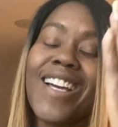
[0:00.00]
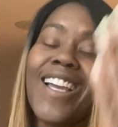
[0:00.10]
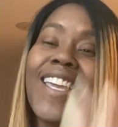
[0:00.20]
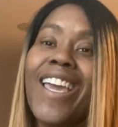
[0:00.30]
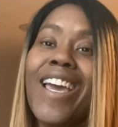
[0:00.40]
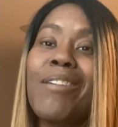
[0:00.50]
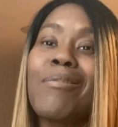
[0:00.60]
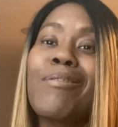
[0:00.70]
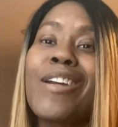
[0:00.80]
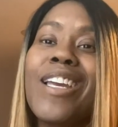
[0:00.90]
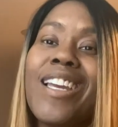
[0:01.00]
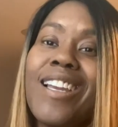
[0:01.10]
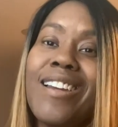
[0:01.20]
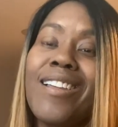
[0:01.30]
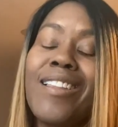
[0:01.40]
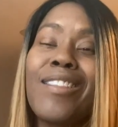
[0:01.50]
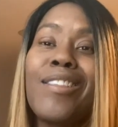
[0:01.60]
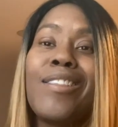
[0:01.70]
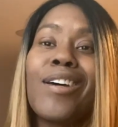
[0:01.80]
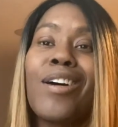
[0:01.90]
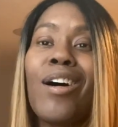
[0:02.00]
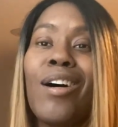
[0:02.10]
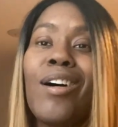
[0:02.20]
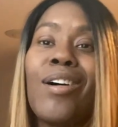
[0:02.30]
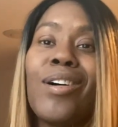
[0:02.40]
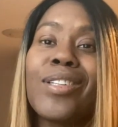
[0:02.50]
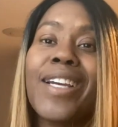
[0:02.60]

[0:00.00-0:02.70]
I can't read the call.